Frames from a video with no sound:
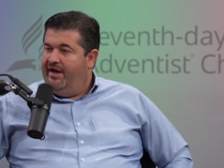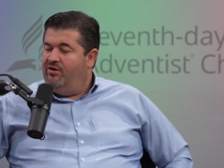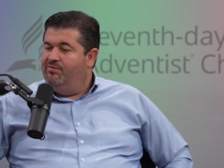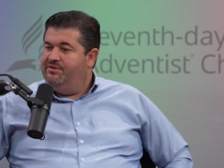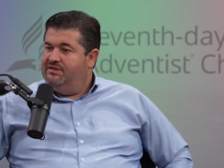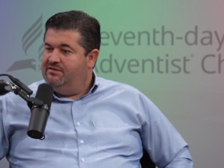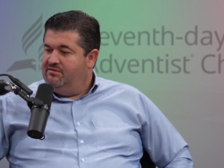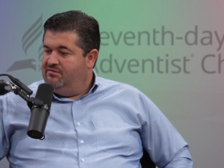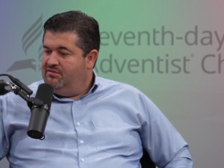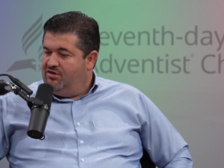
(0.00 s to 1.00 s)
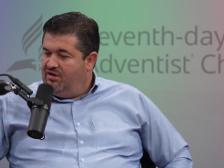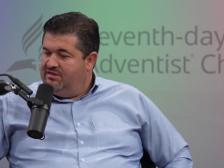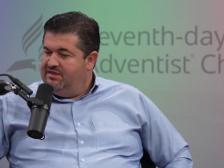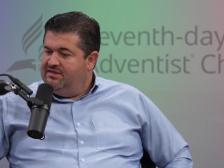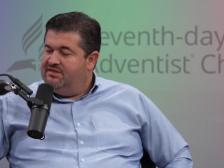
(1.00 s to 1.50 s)
helped
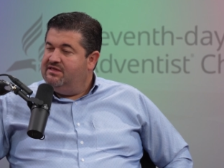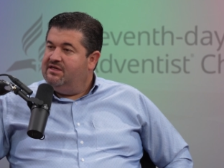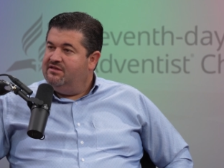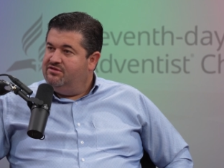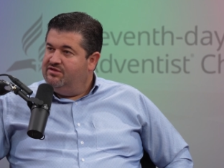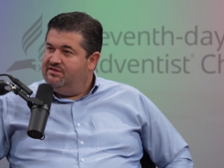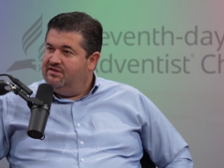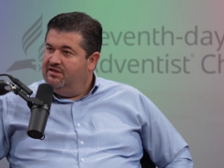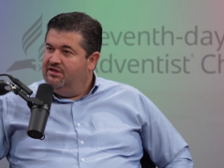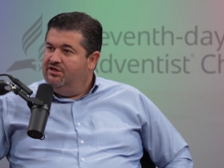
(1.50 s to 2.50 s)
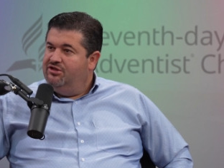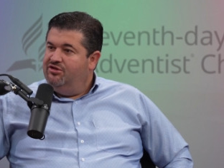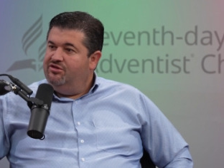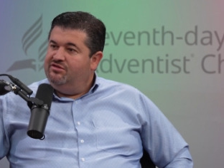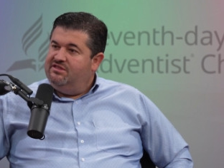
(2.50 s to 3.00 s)
continents and countries. Mm-hmm.
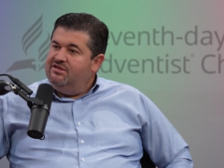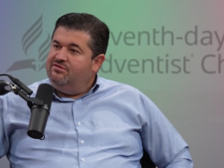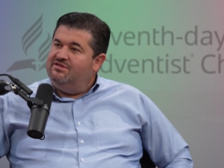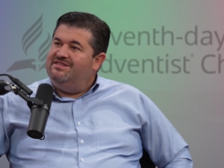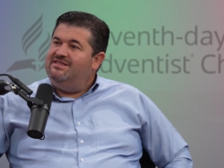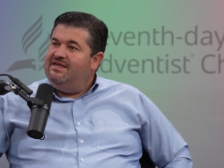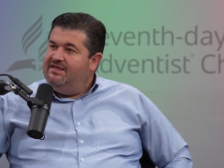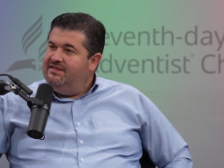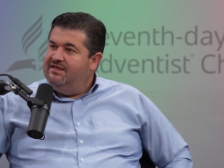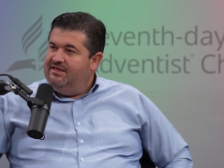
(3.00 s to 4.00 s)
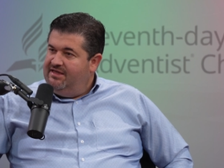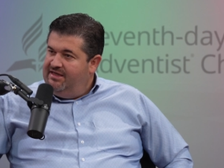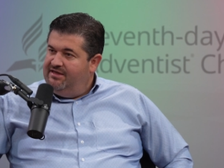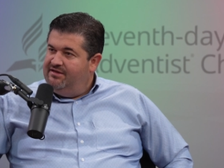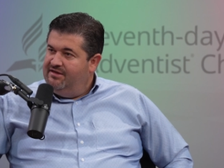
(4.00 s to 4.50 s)
Do you still see the
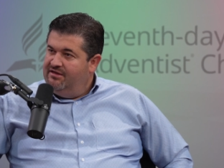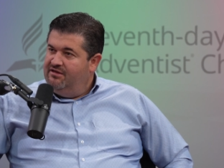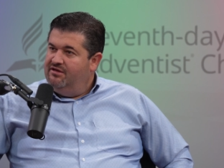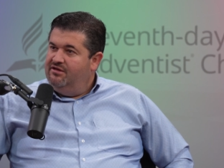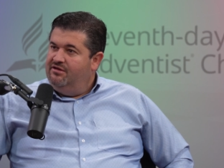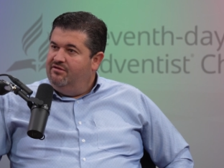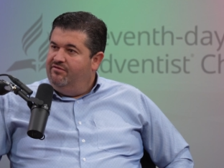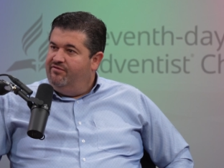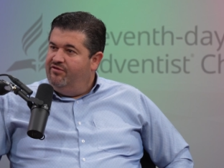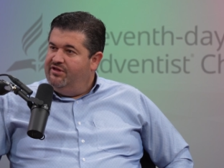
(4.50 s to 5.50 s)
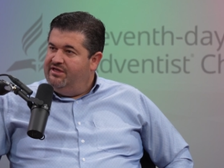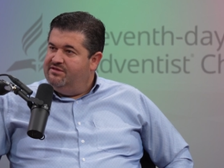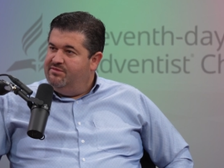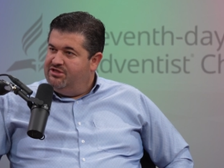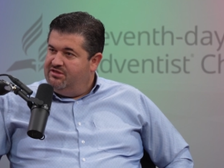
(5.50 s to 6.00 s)
need for these
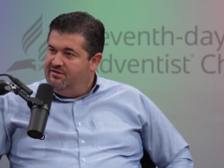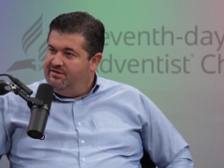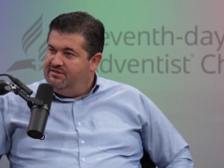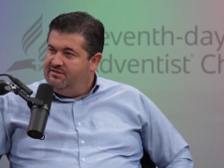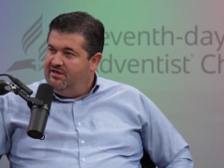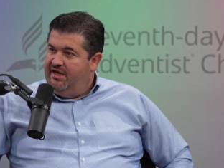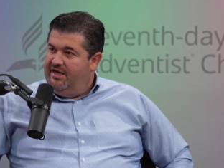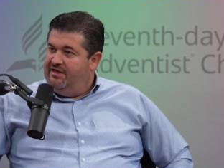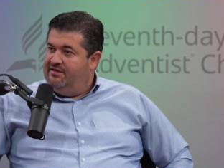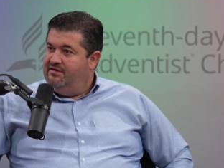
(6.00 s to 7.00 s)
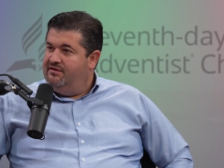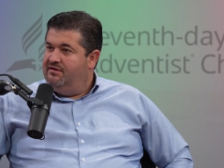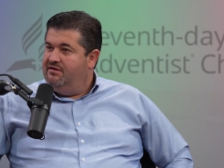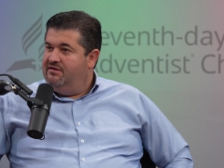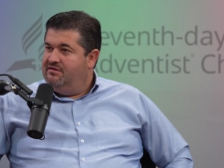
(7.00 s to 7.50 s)
missionaries in
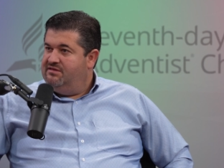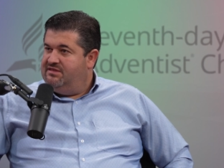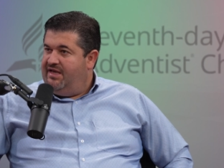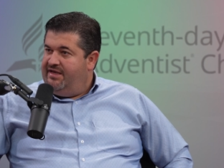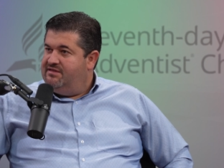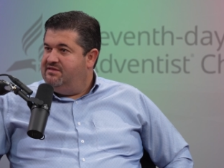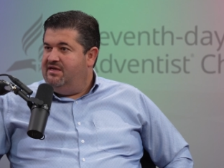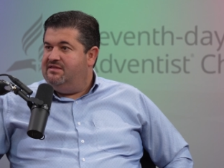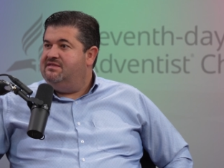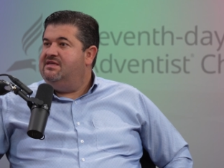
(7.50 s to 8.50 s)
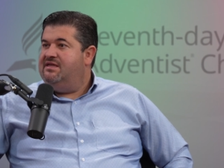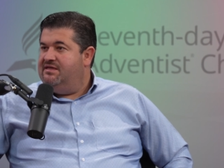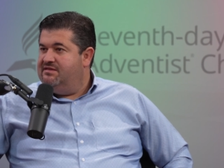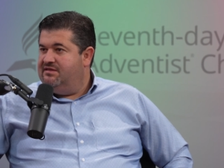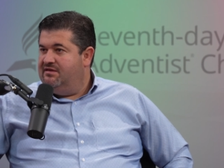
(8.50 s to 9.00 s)
states and
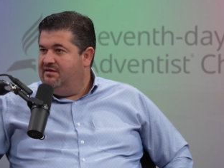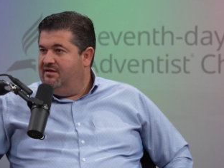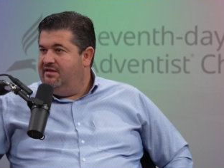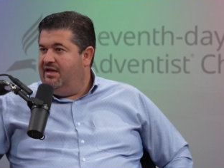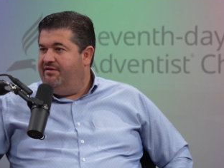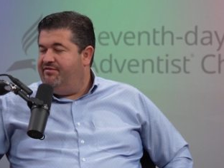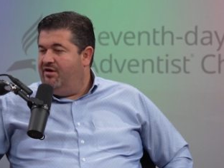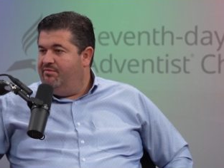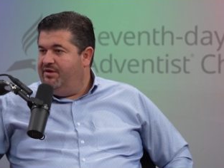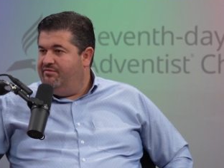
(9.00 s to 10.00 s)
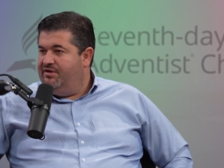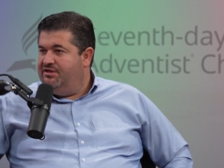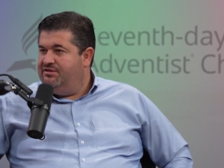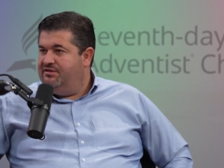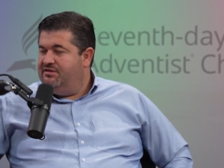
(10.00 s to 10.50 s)
cities that have not been
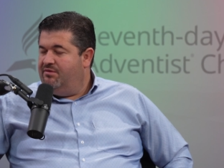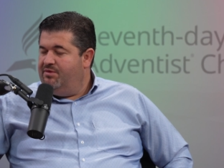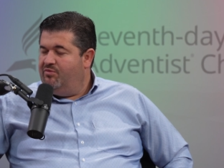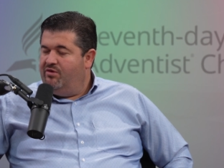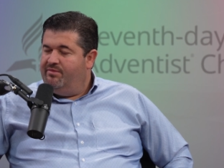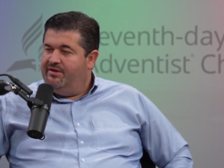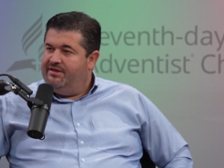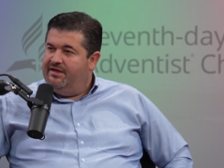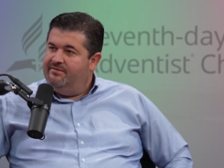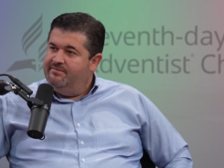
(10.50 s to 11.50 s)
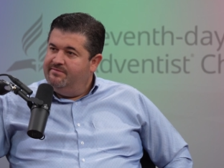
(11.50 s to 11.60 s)
reached? Tell me more about that.